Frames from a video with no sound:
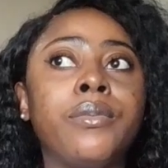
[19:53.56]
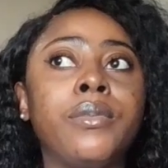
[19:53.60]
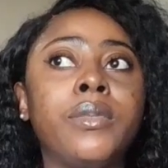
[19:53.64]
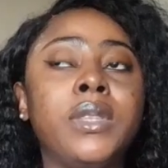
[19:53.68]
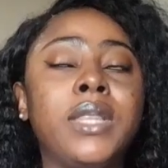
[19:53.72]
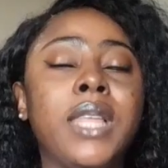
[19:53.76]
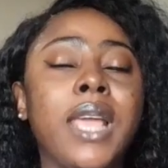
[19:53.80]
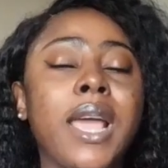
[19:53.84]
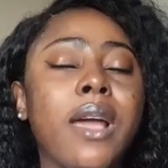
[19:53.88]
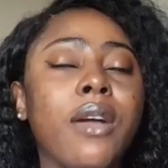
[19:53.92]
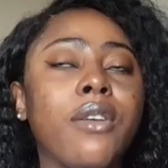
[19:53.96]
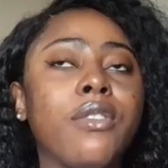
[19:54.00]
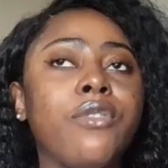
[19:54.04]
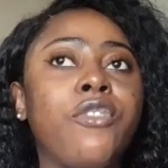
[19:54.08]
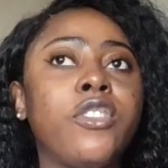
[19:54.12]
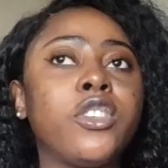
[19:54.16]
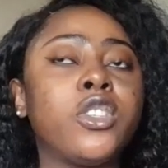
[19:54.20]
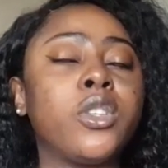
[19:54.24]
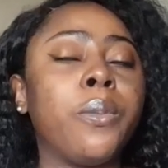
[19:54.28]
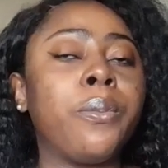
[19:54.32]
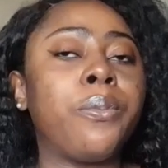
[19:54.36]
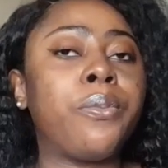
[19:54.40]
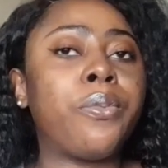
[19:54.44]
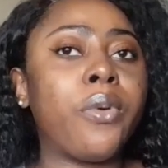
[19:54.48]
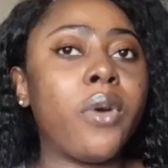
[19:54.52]
there for
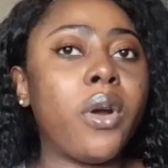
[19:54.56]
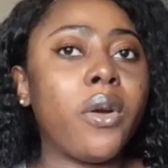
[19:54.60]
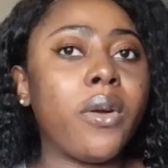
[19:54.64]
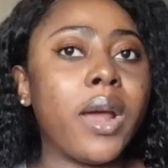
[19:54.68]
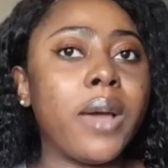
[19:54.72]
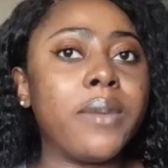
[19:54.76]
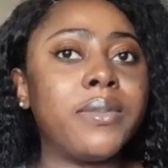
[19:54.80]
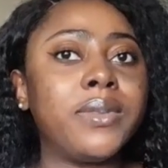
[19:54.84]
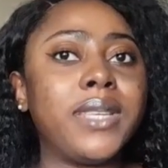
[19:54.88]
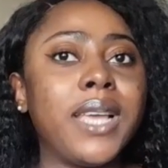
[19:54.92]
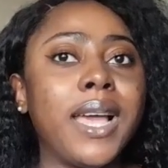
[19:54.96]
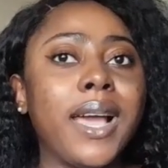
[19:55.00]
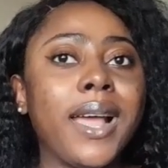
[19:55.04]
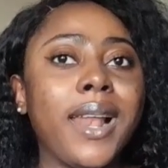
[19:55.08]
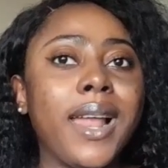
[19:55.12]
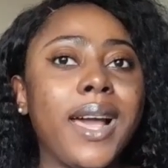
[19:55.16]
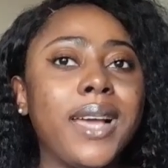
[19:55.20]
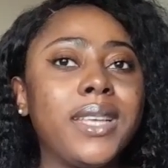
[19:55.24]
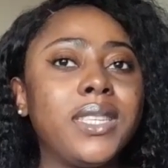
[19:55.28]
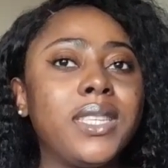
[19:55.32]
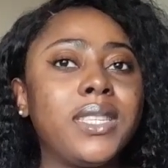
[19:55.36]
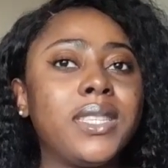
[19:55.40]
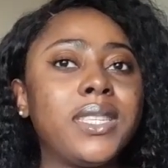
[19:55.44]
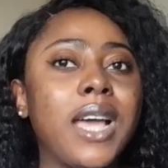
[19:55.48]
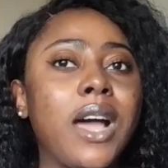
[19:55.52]
some programs, their
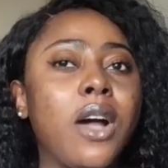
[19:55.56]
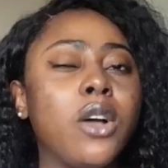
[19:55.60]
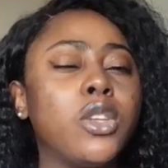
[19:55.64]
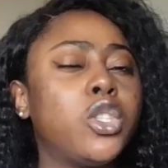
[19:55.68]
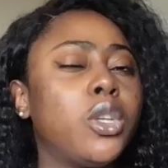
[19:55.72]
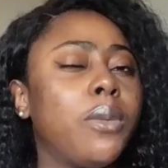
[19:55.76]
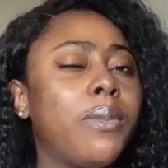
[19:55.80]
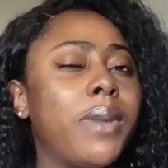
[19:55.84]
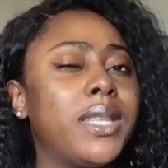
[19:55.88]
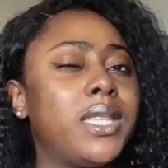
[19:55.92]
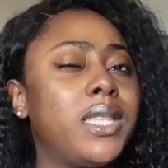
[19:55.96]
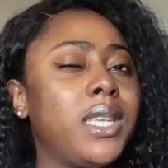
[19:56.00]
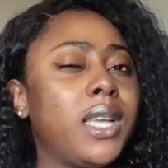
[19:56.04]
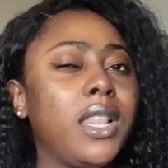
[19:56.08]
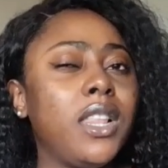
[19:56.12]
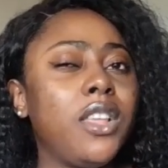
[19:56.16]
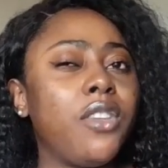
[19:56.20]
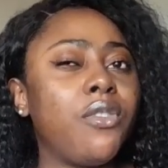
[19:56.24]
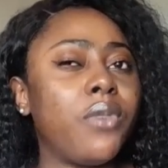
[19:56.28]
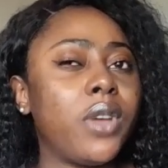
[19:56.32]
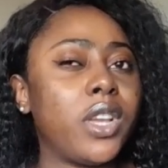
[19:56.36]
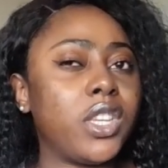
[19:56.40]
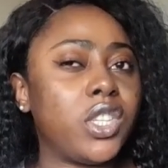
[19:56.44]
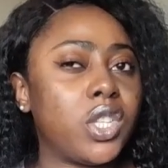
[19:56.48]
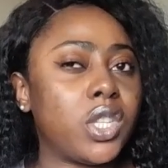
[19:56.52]
classes are
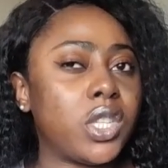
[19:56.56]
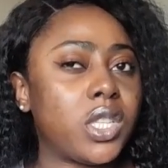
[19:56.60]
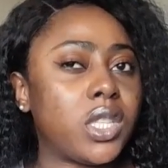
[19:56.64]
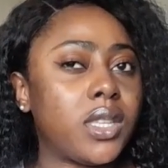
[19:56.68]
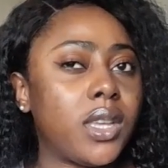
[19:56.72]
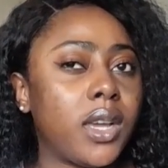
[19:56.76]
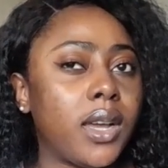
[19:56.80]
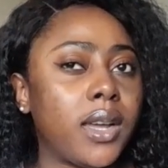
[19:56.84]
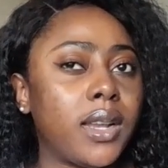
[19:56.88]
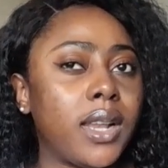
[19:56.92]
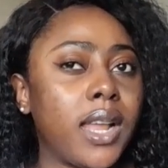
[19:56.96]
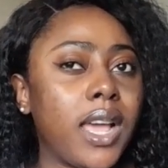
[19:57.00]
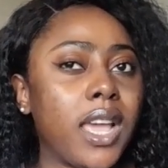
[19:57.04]
automatically registered.